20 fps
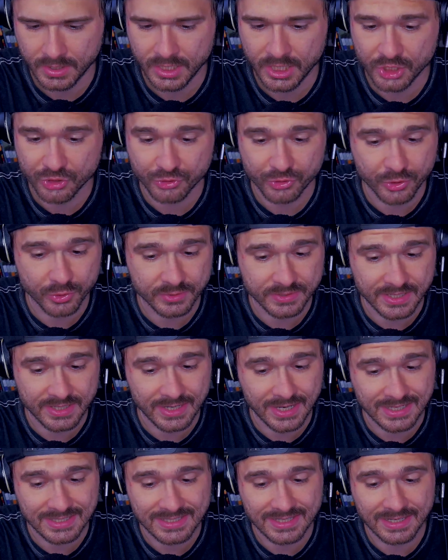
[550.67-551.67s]
Introduced in
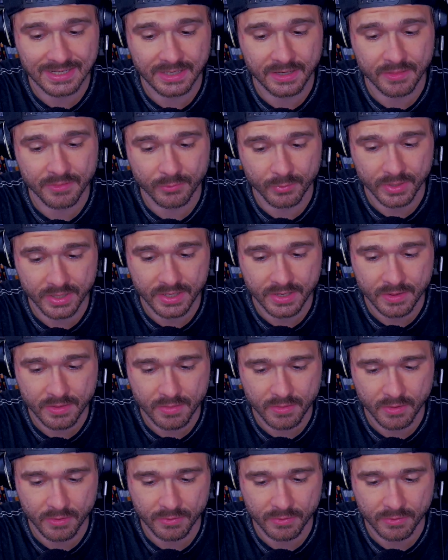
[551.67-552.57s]
1993, the